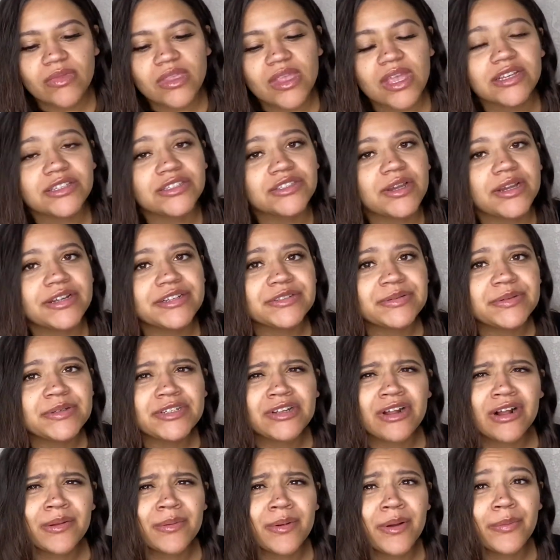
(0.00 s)
So I just want
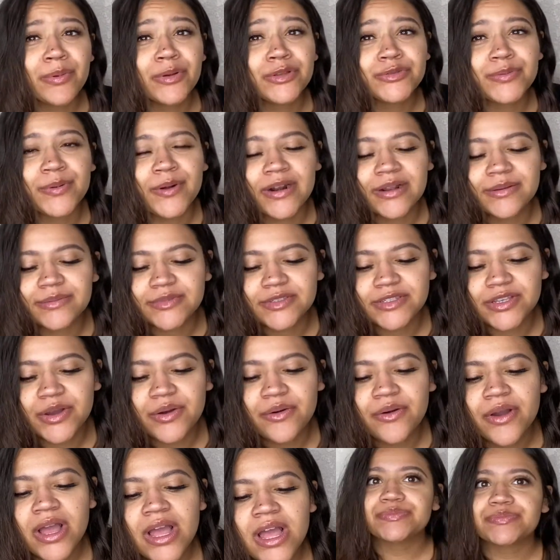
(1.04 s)
to talk about postpartum. So,
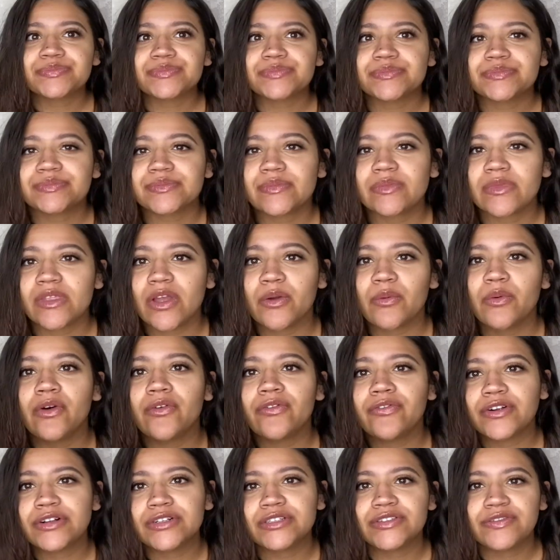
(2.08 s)
well,
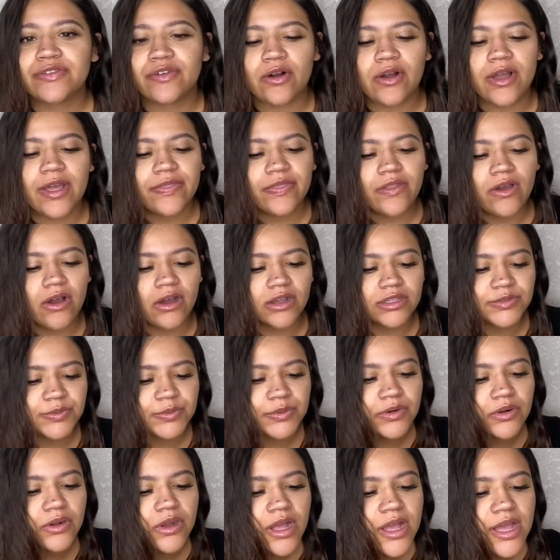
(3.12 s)
first of all, in the
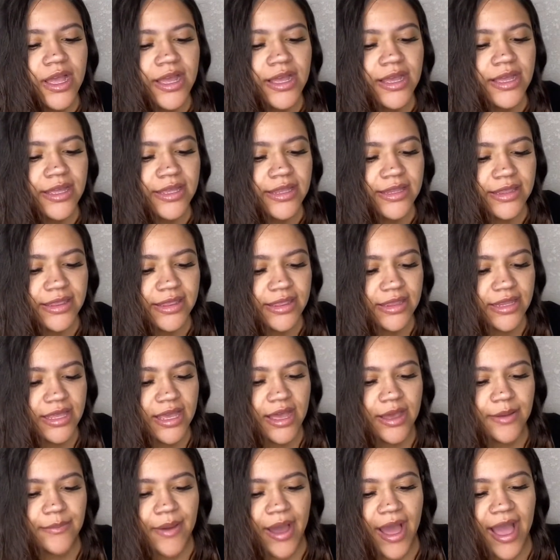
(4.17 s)
hospital,
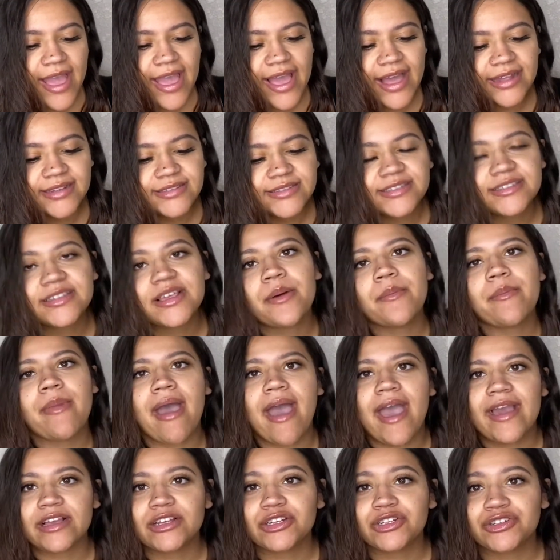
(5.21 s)
I had some
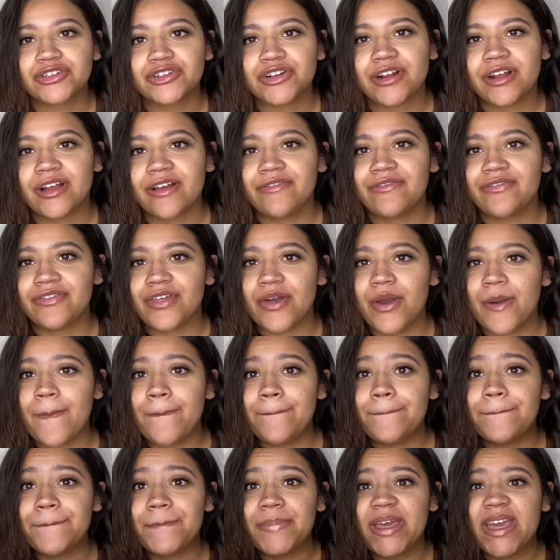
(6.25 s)
extra of the
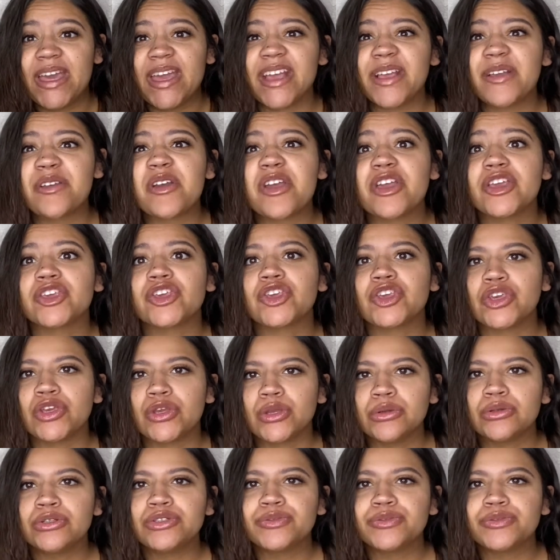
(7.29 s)
big, huge